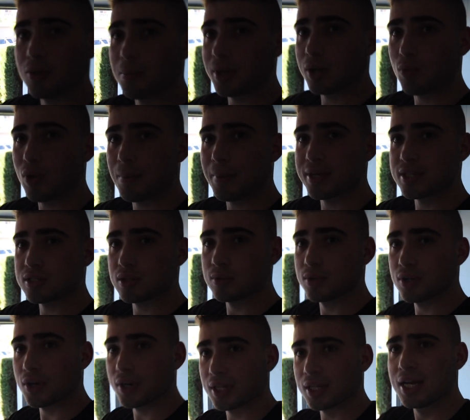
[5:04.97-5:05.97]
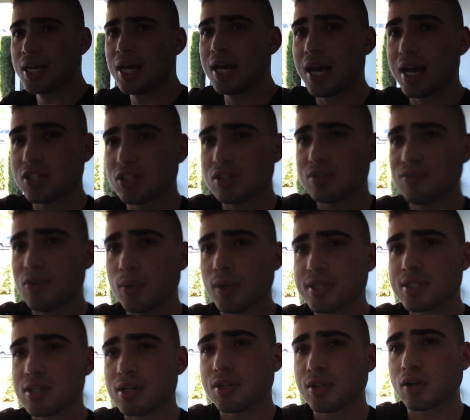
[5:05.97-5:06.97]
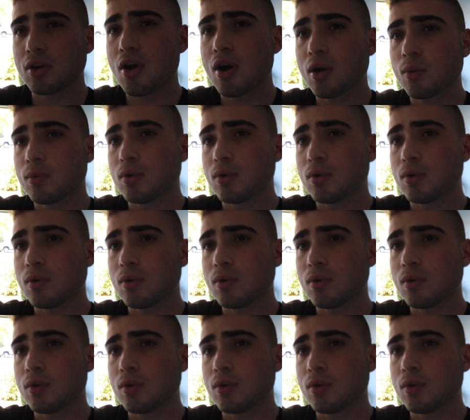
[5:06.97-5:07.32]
oh my, why am I so dark? Actually, let's focus in on the car